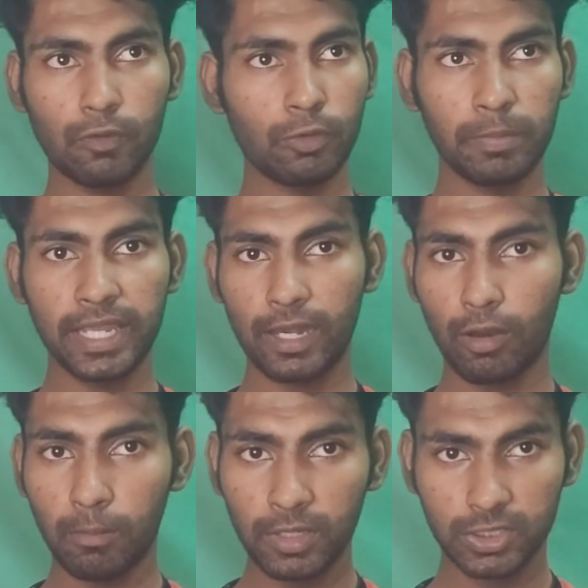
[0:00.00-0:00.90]
would be
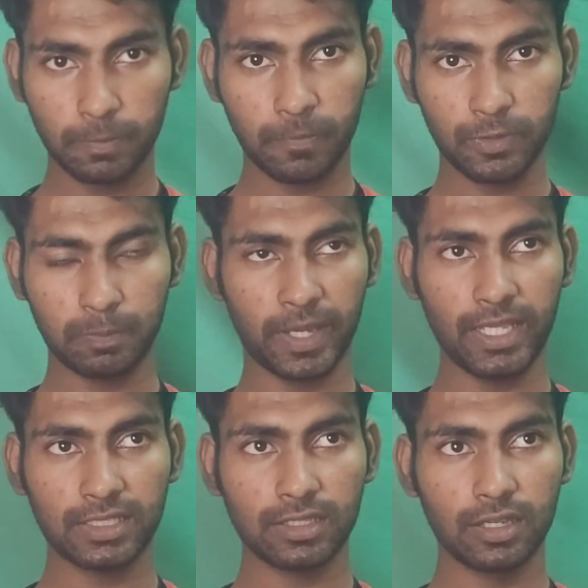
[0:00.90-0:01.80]
enormous
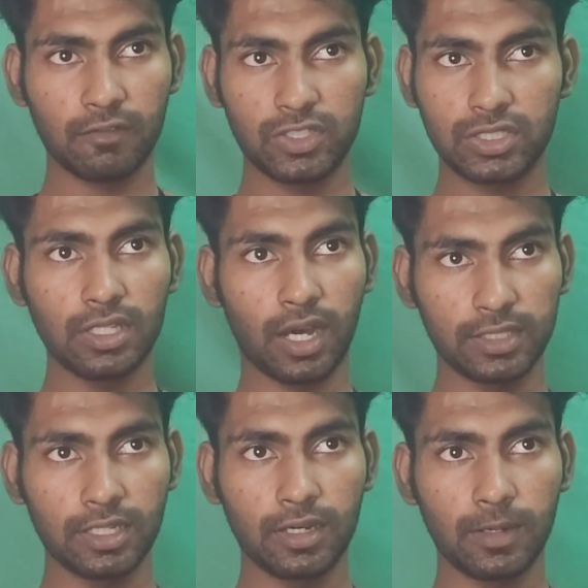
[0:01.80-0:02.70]
space which the
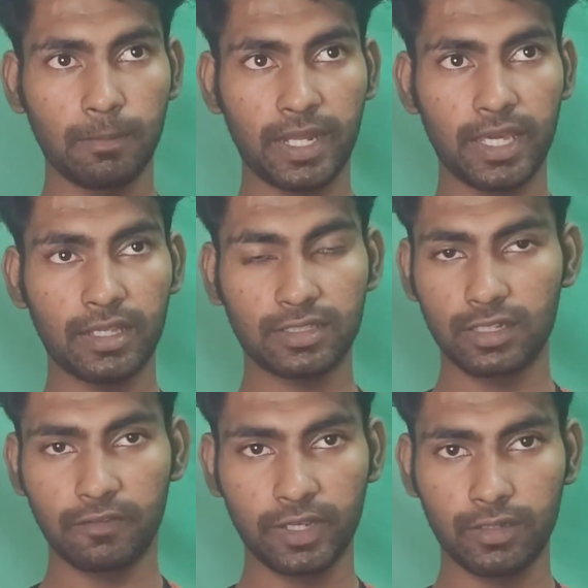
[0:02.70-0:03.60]
other players,
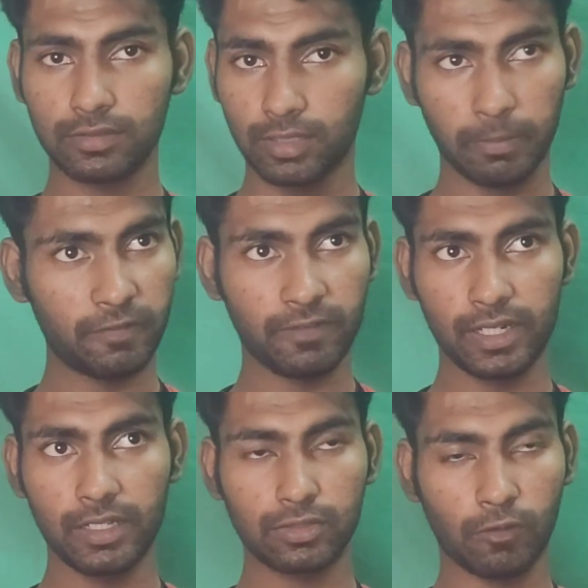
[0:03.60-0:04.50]
the wingers, the
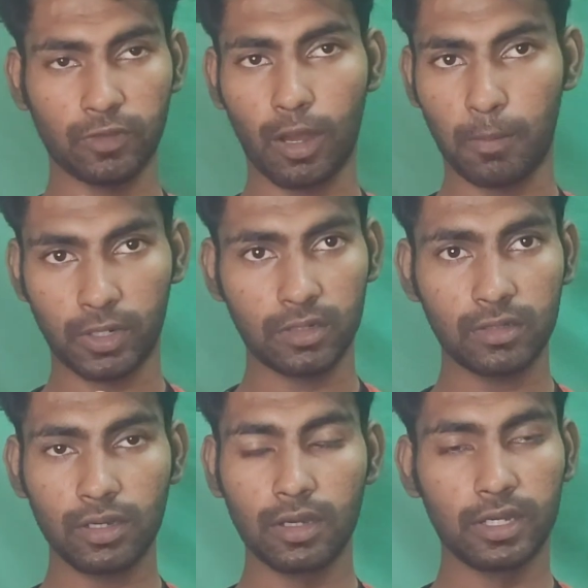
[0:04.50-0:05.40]
midfielders of the
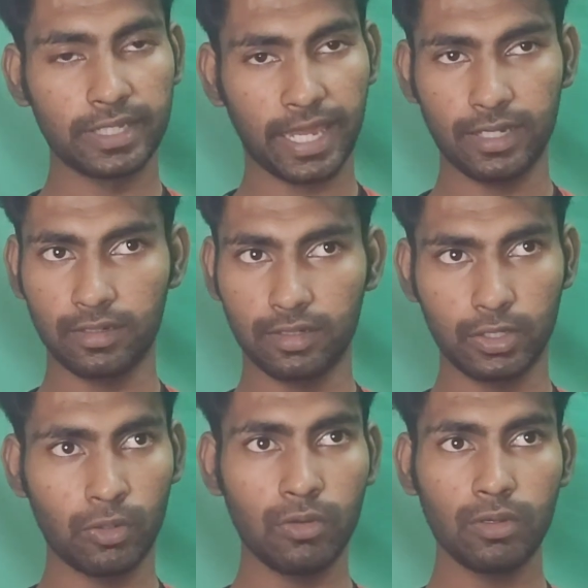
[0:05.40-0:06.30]
opponent can
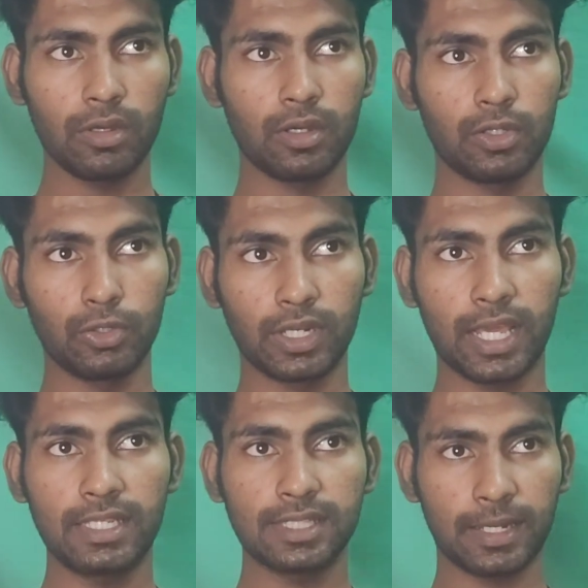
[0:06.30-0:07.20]

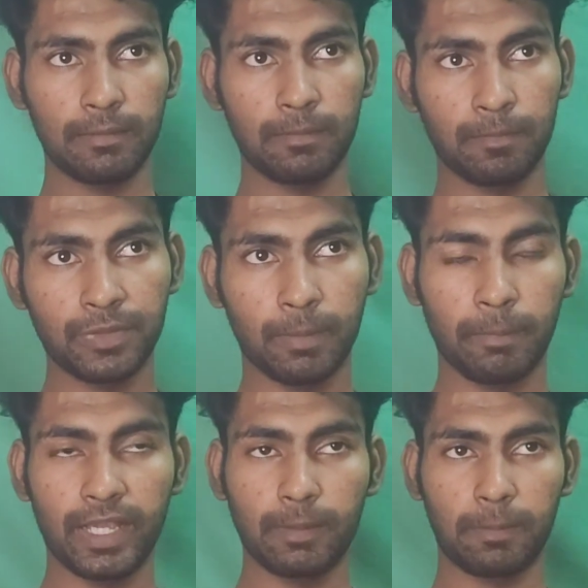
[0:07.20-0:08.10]
utilize and
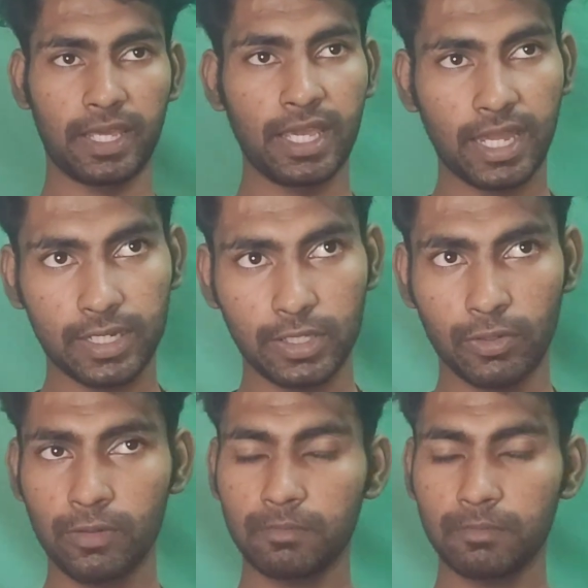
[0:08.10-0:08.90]
make a play, and